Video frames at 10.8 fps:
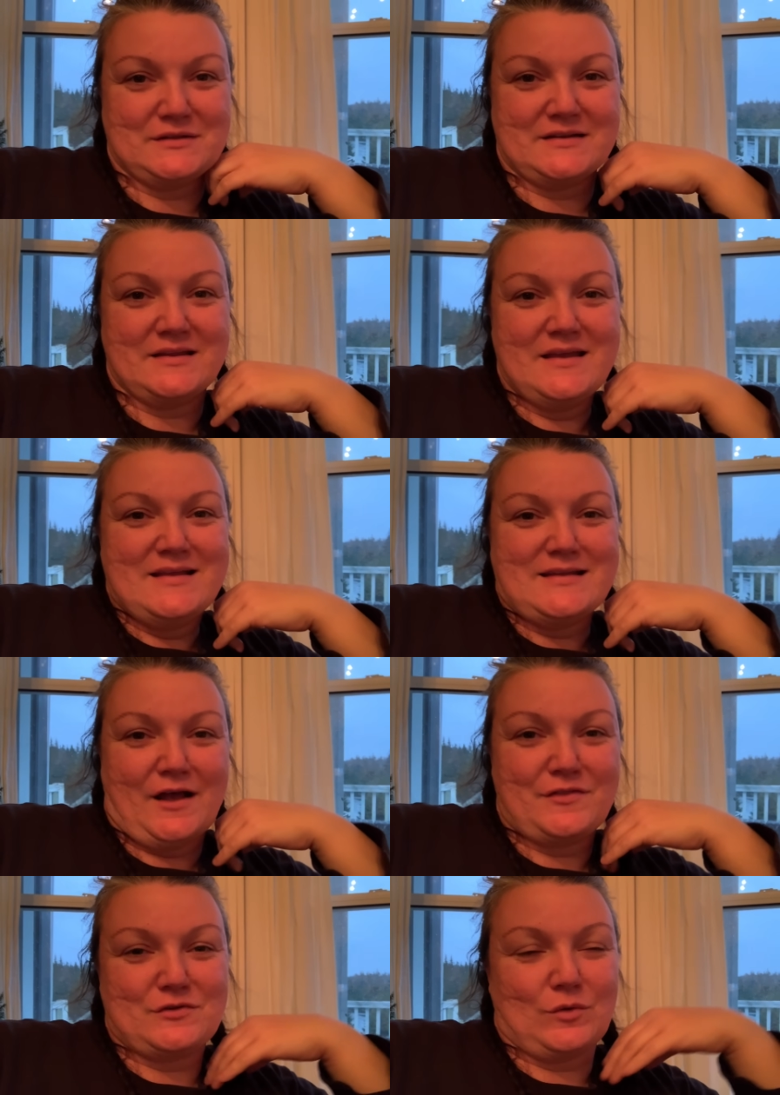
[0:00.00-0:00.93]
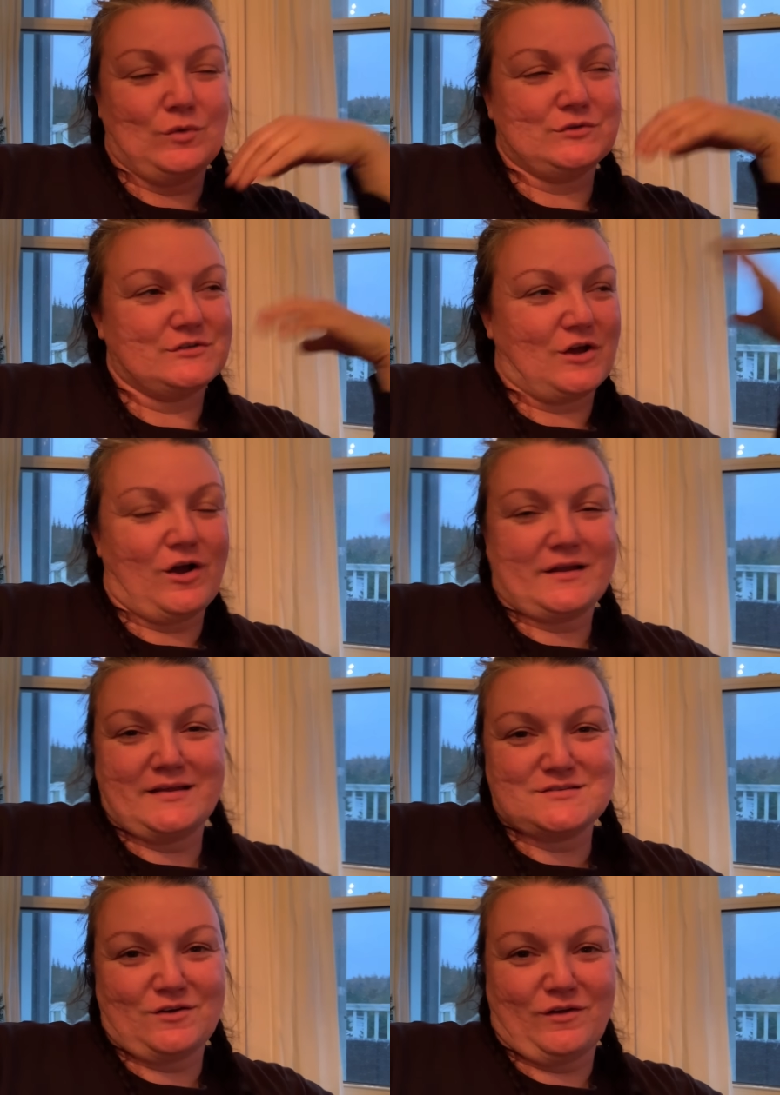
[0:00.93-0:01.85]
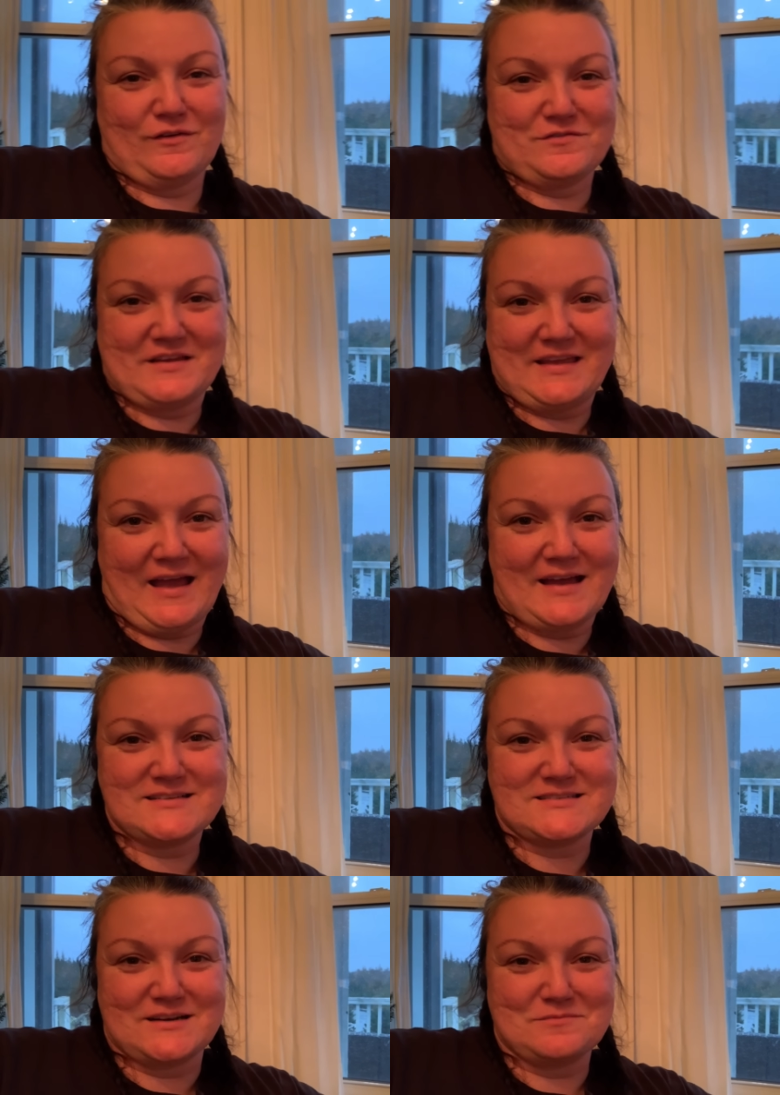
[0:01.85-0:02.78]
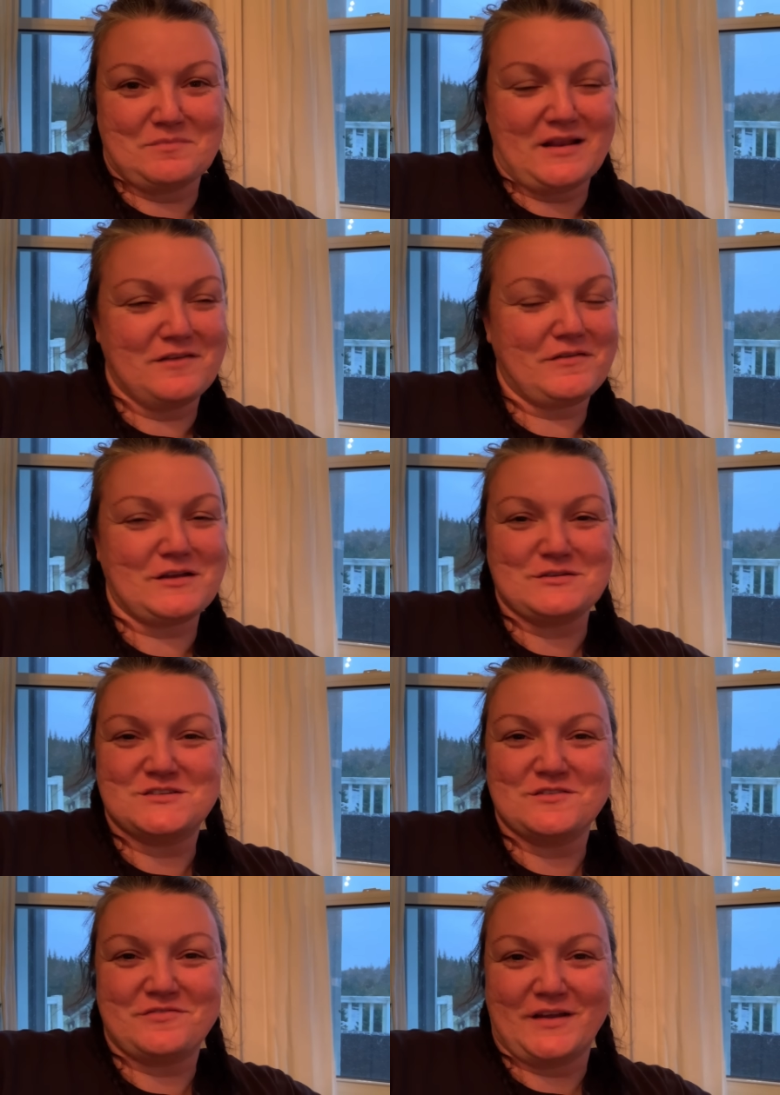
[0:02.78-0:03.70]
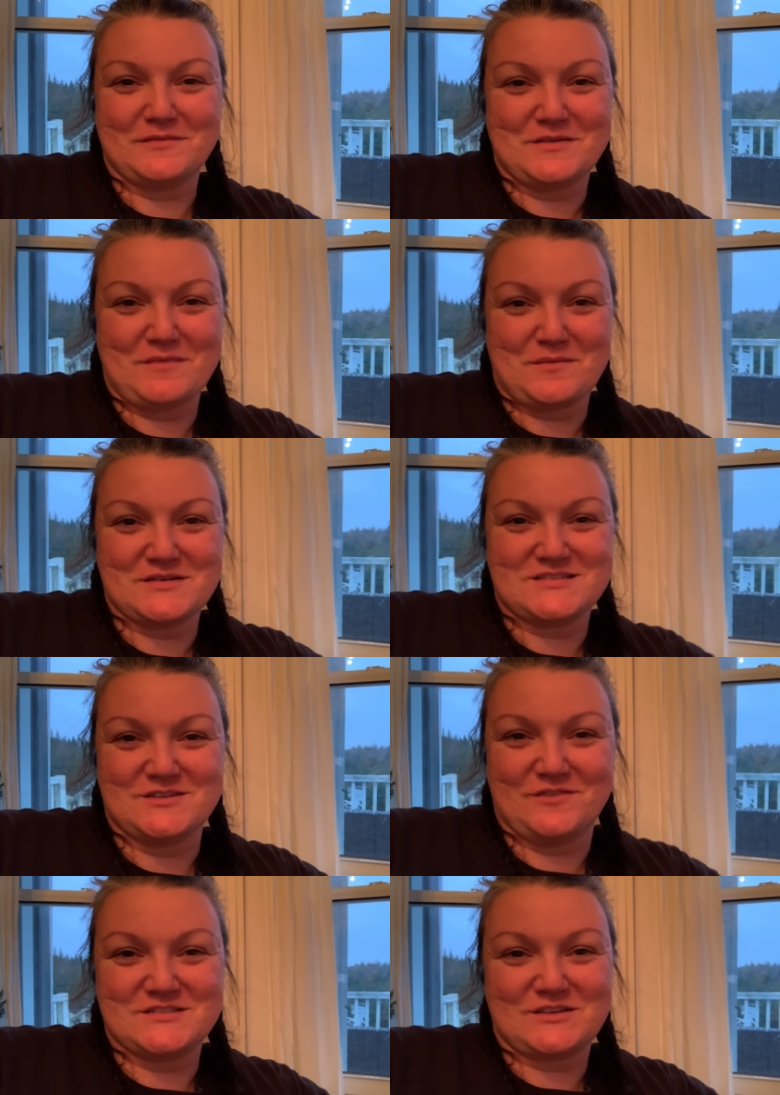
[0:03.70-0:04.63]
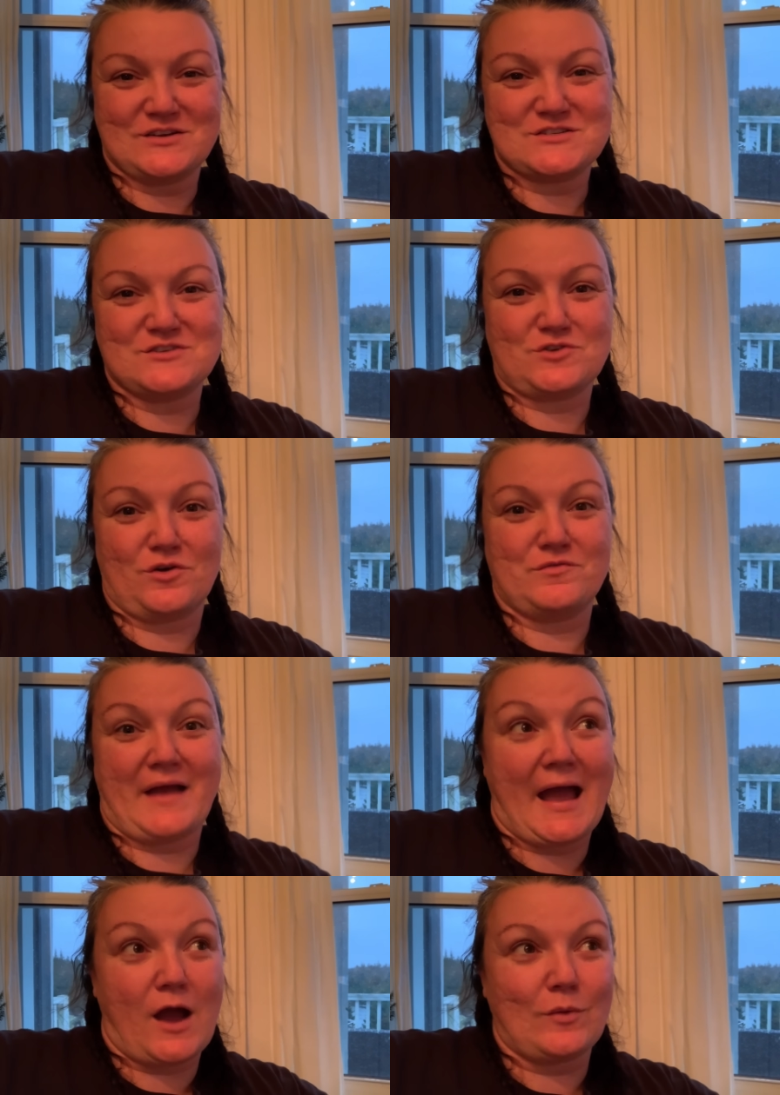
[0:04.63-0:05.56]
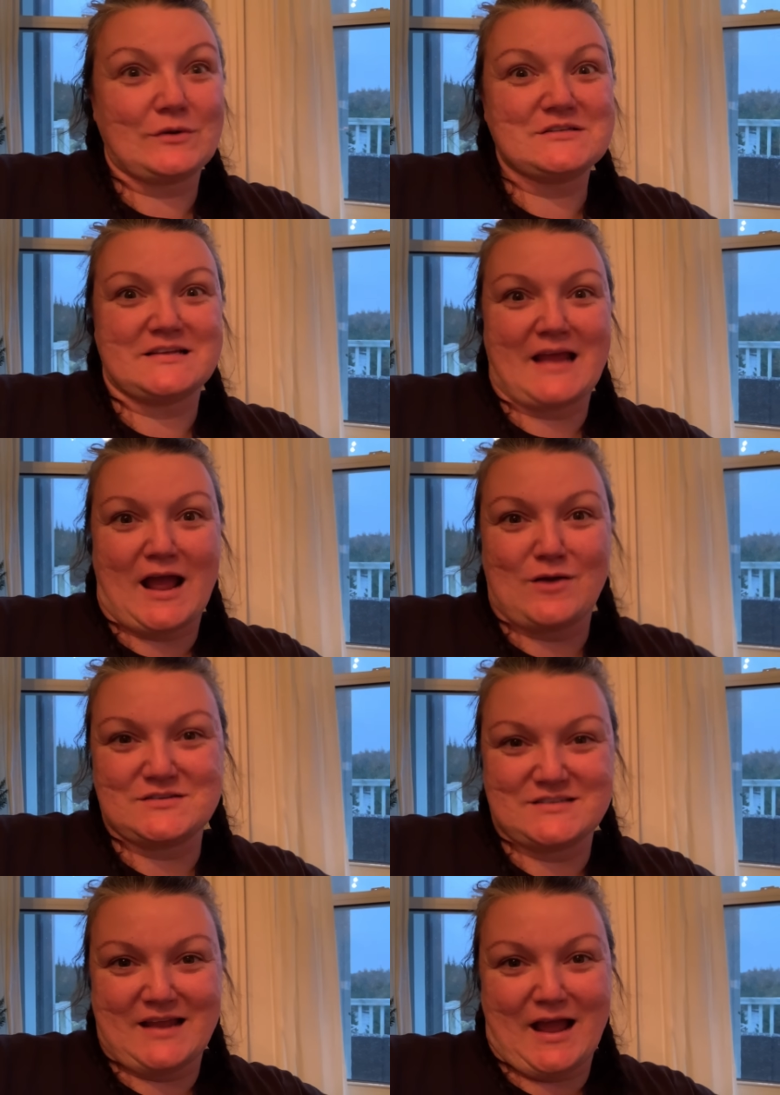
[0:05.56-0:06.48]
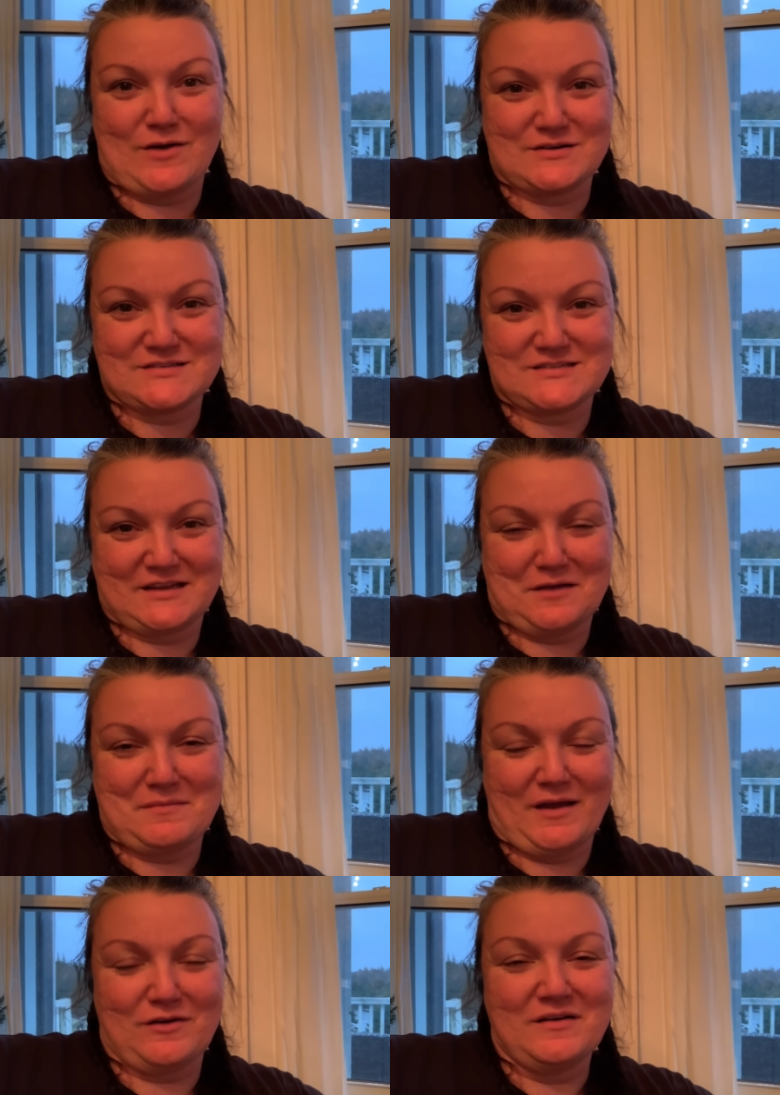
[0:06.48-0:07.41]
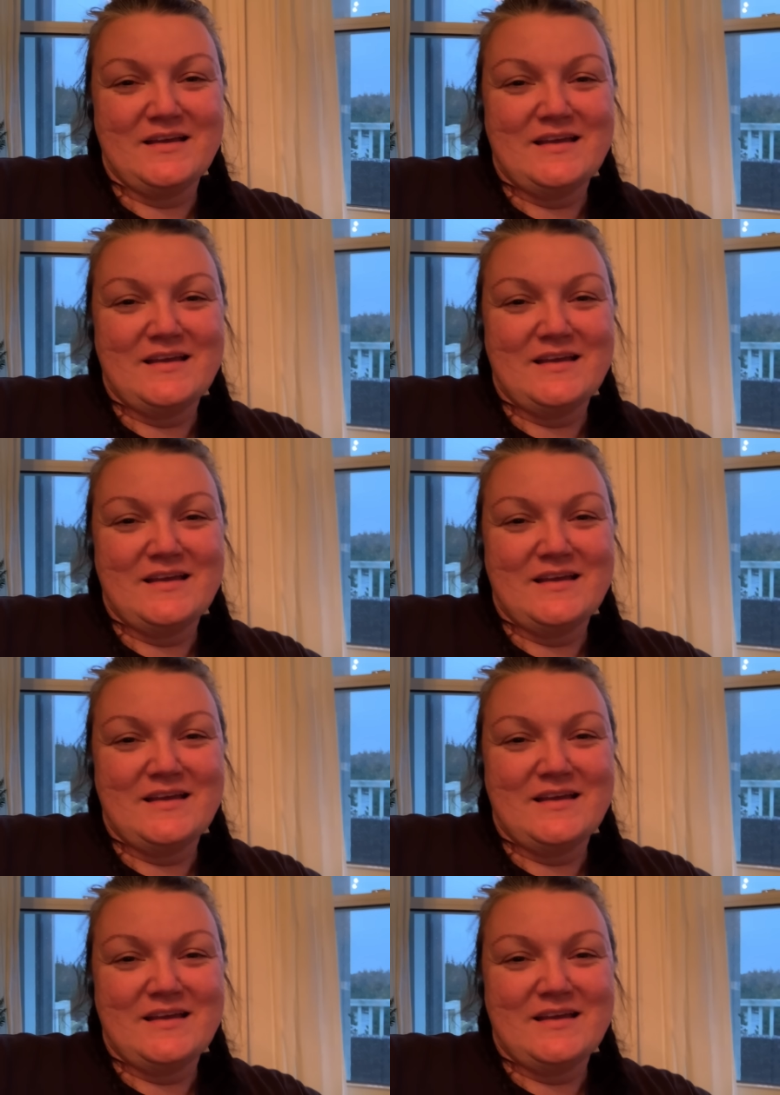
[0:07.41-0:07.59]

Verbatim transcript: And now that they're older, talking to all of the guests and many of our YouTube family members in Nova Scotia drove hours and hours and hours to come out